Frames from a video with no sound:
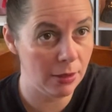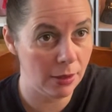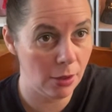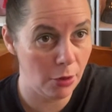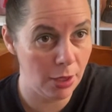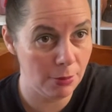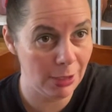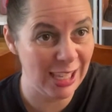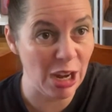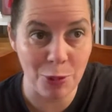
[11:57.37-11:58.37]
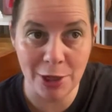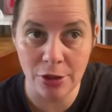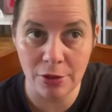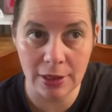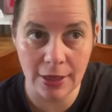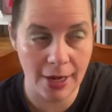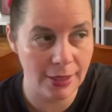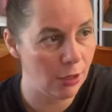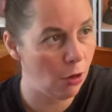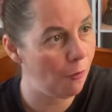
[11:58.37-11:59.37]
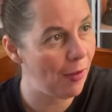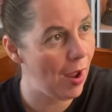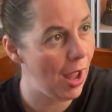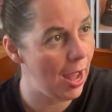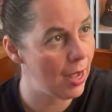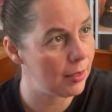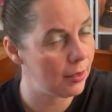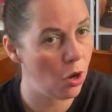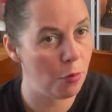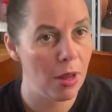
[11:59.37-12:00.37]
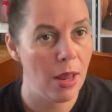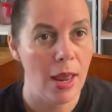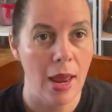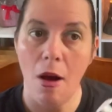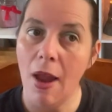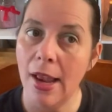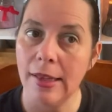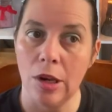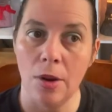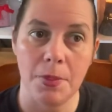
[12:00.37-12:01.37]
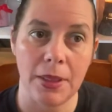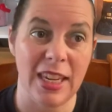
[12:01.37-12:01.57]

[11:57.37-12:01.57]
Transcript: So this was the original sizing of our hand soap. Our hand soaps are